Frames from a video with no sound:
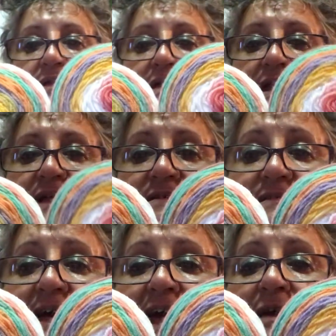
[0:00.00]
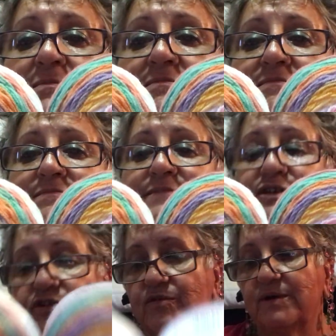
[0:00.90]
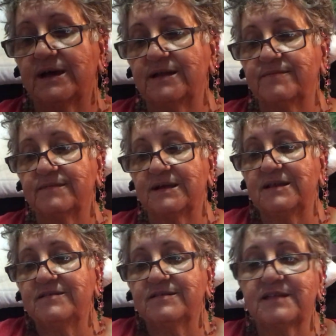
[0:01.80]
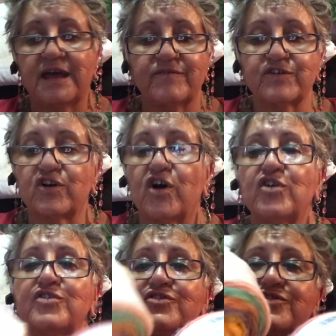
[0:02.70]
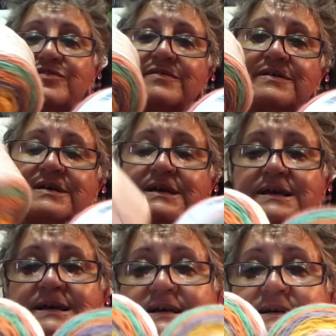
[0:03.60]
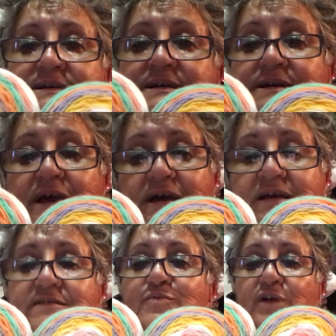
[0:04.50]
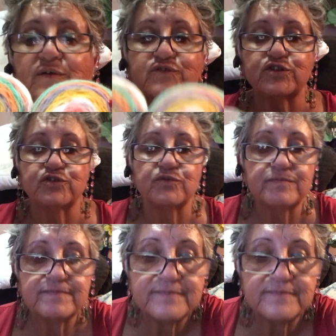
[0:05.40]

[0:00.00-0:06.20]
They're not the same, but you know what? At least they have the colors. I guess it would have to do.